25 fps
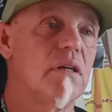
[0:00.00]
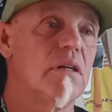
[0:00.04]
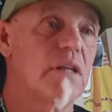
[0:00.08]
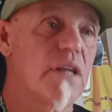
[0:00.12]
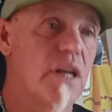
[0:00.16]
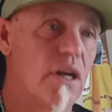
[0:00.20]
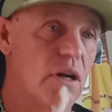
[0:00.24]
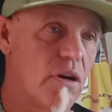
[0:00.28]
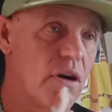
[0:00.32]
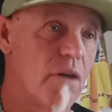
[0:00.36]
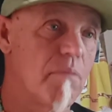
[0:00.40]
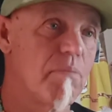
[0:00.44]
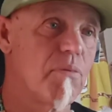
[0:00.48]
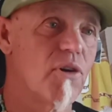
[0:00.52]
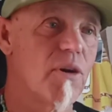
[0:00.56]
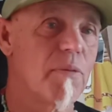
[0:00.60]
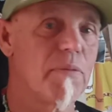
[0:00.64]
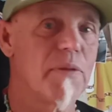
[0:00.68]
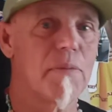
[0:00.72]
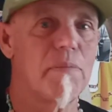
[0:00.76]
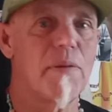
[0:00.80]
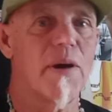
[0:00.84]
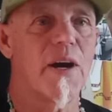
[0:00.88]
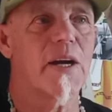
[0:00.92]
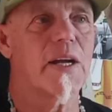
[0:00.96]
You know, I'll pull up
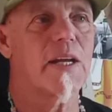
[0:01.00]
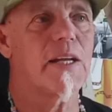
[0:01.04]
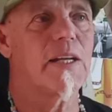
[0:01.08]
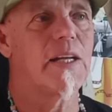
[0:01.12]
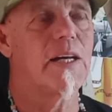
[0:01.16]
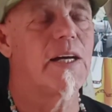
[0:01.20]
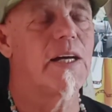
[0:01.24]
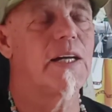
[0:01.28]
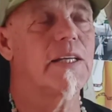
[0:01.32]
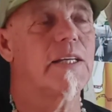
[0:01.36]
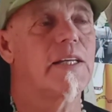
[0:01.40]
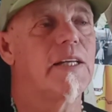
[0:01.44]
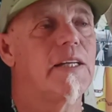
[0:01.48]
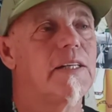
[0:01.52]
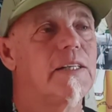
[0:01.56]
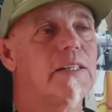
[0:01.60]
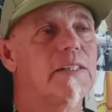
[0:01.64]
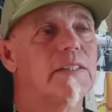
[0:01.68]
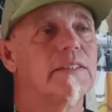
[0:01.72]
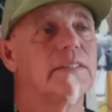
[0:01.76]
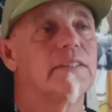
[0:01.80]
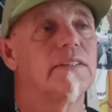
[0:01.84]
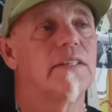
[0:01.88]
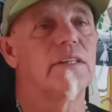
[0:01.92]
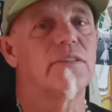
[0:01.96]
in the parking lot, you
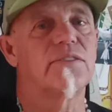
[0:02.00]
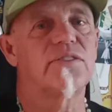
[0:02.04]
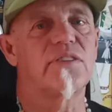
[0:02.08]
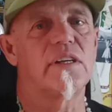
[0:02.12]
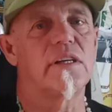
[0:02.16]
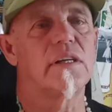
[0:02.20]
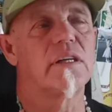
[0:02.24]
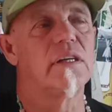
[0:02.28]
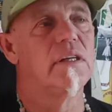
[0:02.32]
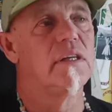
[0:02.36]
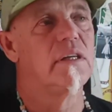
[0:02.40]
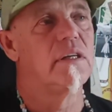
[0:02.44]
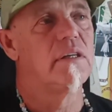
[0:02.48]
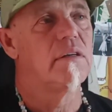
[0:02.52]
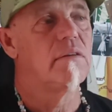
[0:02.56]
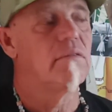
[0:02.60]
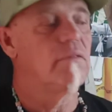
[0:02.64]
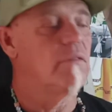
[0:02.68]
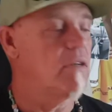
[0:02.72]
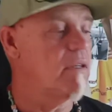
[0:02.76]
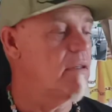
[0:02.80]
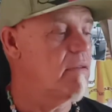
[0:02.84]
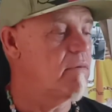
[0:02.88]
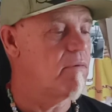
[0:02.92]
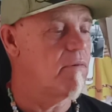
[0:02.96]
know, and they'll say,
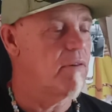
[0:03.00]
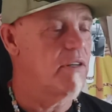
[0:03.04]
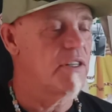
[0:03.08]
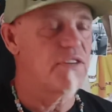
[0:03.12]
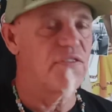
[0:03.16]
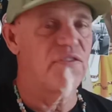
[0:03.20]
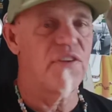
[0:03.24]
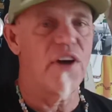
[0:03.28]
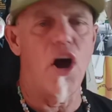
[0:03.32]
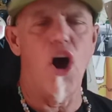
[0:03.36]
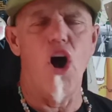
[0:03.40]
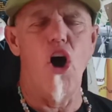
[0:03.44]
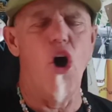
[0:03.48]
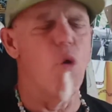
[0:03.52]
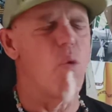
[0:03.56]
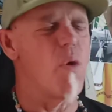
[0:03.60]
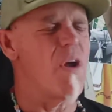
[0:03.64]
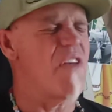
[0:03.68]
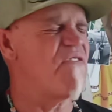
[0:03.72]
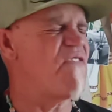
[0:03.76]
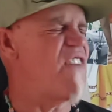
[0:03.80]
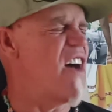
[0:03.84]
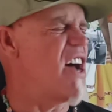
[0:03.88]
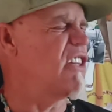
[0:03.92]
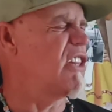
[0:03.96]
well, what'd you find? Oh,
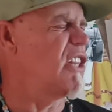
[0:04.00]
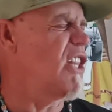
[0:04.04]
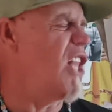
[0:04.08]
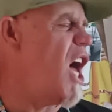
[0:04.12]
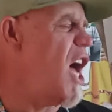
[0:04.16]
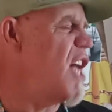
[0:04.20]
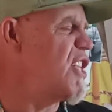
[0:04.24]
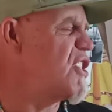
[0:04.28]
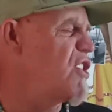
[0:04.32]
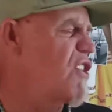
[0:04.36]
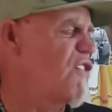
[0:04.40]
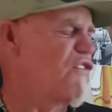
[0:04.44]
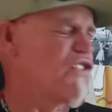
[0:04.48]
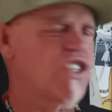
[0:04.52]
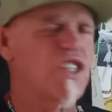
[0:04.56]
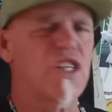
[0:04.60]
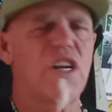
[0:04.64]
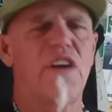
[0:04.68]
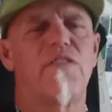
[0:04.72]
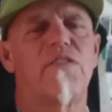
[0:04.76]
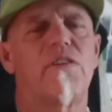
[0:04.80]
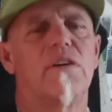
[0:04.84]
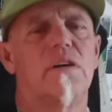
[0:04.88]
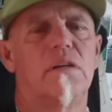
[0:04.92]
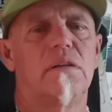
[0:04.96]
we found lots of
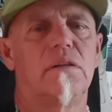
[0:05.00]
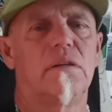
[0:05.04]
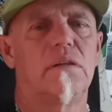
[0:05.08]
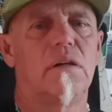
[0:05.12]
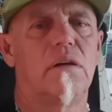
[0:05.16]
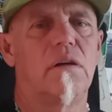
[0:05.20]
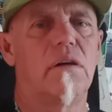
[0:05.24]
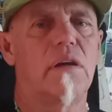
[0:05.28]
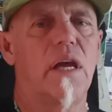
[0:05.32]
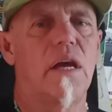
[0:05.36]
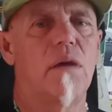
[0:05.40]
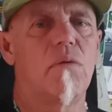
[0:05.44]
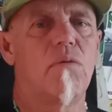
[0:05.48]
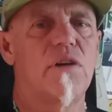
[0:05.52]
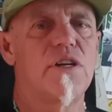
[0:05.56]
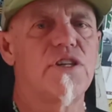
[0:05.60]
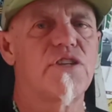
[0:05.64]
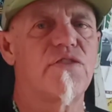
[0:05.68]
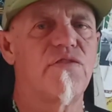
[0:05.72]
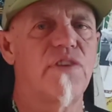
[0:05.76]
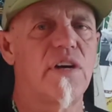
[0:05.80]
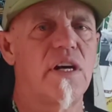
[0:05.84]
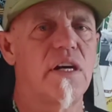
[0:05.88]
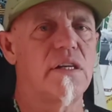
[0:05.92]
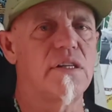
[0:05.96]
stuff. Well, oh, okay, what did
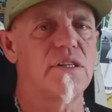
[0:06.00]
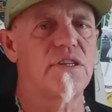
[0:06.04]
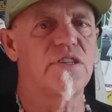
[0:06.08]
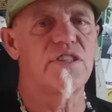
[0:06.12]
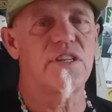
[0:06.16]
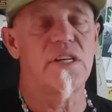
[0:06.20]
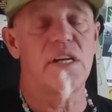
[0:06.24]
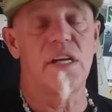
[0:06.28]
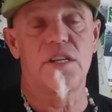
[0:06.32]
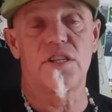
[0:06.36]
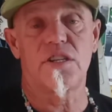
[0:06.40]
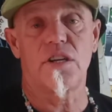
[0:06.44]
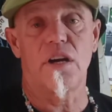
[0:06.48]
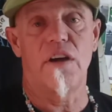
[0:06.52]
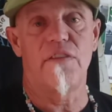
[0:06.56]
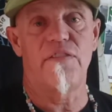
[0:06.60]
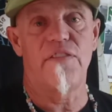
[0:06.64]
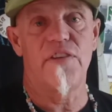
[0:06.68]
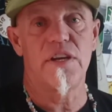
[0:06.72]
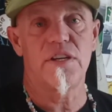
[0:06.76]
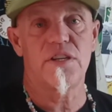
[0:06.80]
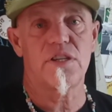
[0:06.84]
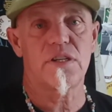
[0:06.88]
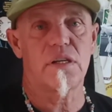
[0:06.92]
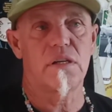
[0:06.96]
you find? Did you see any
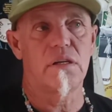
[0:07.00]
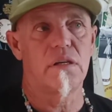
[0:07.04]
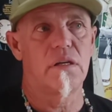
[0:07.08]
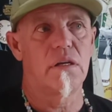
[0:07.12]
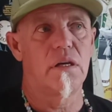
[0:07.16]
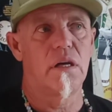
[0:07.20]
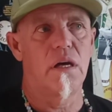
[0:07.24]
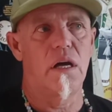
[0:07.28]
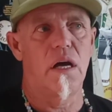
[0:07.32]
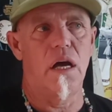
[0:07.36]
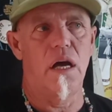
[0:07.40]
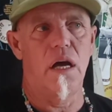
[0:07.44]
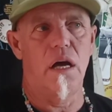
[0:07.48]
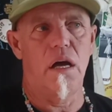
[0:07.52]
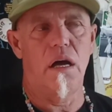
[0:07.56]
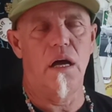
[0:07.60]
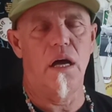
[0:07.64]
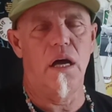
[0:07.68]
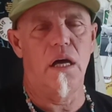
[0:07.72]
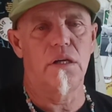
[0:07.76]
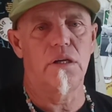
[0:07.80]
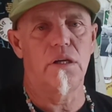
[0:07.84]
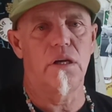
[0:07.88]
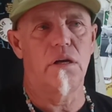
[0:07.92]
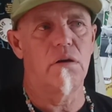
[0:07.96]
starfish? Uh,
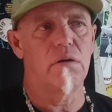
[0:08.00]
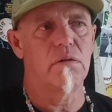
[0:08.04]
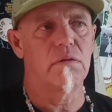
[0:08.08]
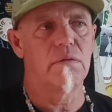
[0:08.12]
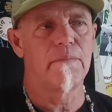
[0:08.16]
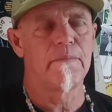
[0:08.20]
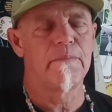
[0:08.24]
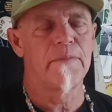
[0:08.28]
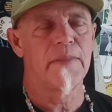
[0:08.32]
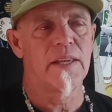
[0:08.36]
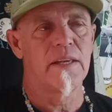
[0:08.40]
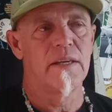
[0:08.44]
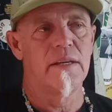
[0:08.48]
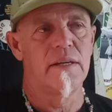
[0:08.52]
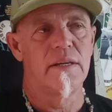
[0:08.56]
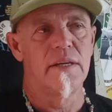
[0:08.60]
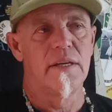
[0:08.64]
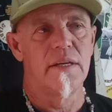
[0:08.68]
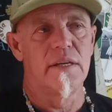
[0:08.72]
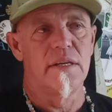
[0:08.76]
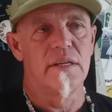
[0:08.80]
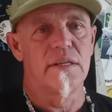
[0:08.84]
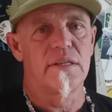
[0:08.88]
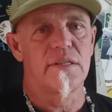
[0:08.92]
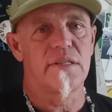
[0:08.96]
uh, no.
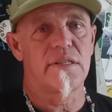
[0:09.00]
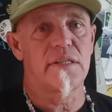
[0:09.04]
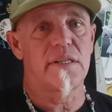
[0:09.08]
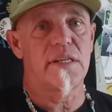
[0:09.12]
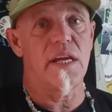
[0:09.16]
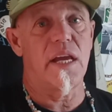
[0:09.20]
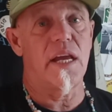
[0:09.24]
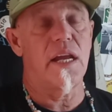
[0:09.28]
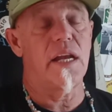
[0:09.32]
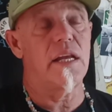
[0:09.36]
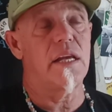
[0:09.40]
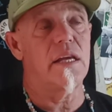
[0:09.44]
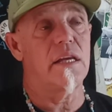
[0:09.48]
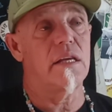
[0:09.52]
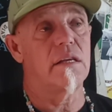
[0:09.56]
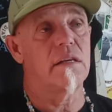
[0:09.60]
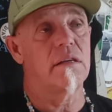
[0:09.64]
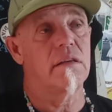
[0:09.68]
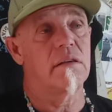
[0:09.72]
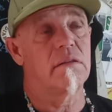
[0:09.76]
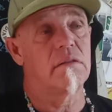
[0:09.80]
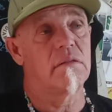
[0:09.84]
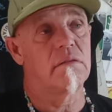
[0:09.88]
See any